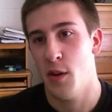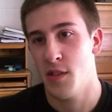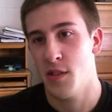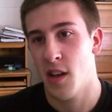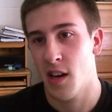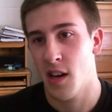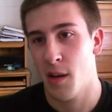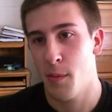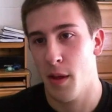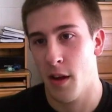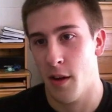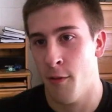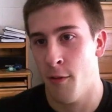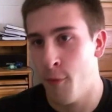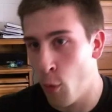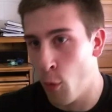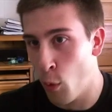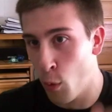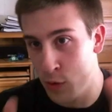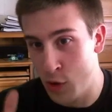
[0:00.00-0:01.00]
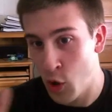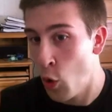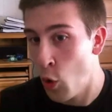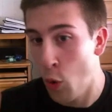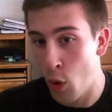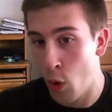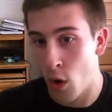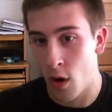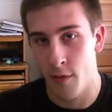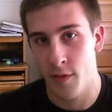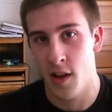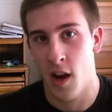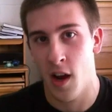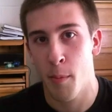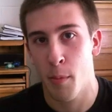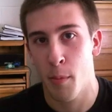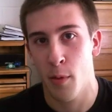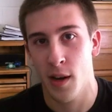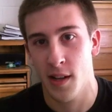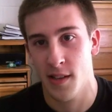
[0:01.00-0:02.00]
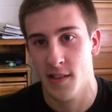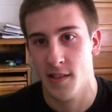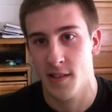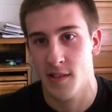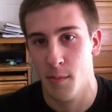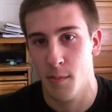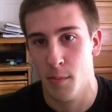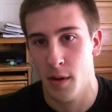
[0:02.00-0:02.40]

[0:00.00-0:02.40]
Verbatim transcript: It's not going to be like a full tour of the operating system,